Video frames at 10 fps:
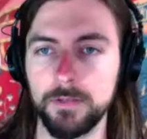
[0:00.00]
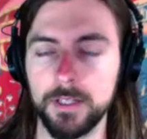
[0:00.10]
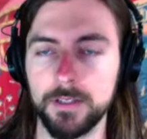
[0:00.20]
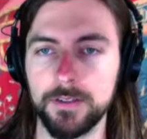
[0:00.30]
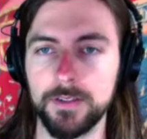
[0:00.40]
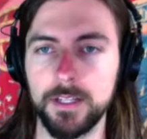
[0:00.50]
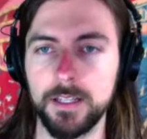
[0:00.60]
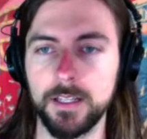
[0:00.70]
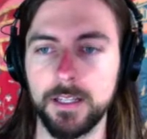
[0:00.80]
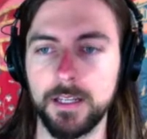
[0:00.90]
can
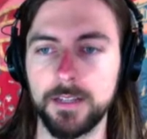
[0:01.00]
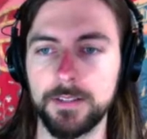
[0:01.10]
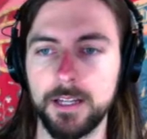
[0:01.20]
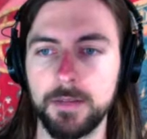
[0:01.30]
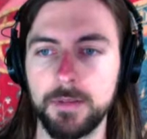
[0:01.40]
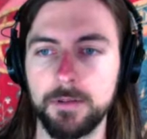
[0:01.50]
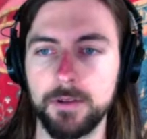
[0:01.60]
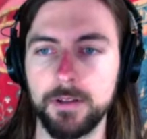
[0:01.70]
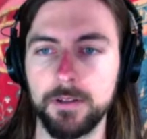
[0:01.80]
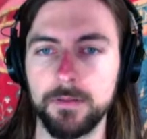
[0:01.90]
see that last time I
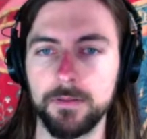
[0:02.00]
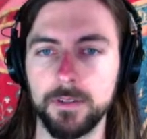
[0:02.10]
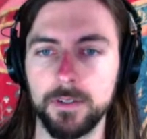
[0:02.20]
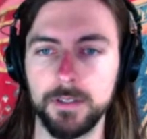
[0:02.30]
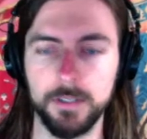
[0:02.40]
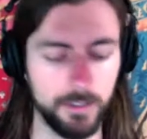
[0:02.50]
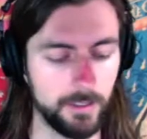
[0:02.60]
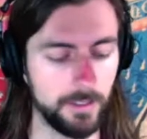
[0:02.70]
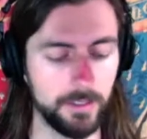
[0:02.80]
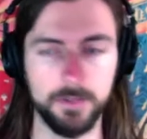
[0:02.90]
went over and did
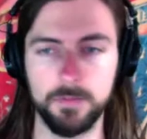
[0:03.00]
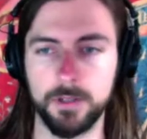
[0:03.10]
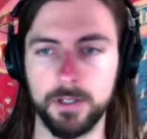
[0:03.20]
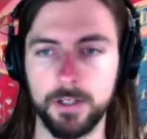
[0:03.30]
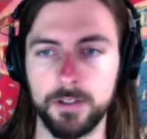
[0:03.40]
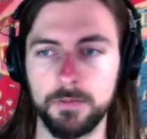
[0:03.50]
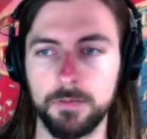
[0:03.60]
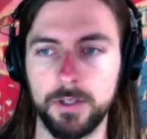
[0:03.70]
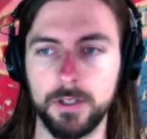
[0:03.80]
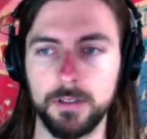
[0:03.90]
this percussion
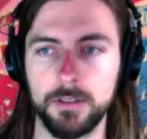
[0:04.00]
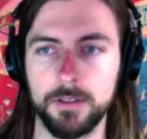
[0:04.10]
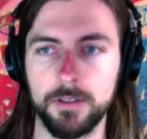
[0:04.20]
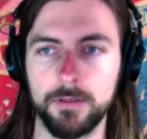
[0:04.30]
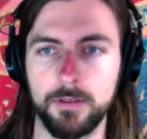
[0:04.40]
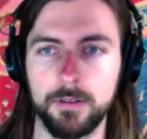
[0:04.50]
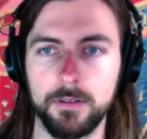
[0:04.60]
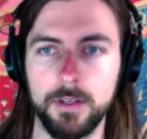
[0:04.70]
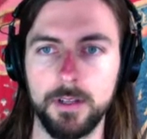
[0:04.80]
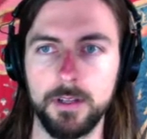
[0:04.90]
part. So
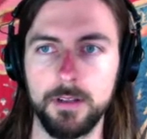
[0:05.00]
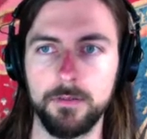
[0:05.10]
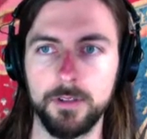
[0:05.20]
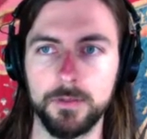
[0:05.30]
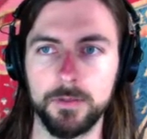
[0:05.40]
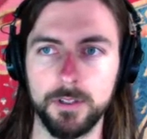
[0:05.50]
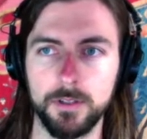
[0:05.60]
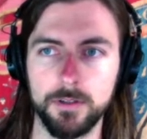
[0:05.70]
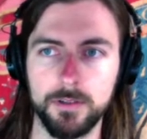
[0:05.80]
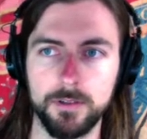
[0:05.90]
verse 1
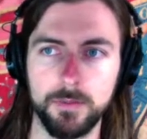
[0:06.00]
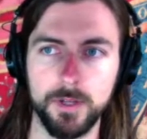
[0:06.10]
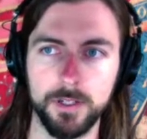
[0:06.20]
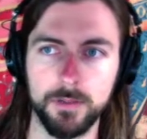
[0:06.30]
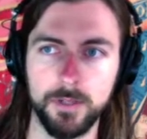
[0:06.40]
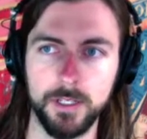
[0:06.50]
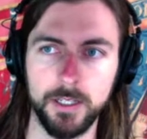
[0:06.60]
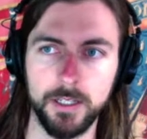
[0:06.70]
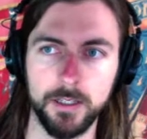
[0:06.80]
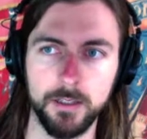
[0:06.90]
goes to bar
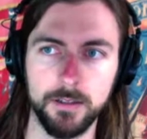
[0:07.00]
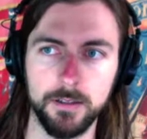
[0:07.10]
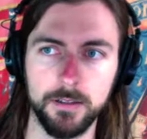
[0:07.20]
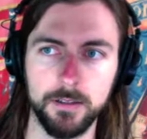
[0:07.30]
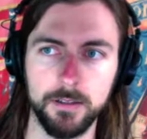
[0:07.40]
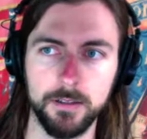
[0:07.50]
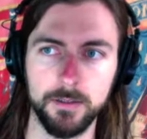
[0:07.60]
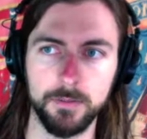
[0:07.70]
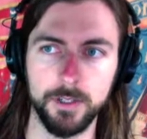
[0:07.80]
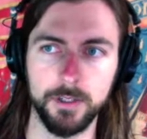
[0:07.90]
20 here.
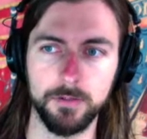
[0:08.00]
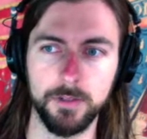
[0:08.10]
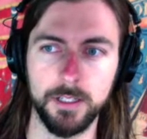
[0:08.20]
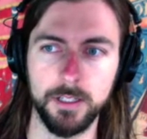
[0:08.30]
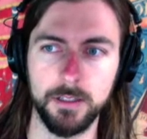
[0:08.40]
So bar 20.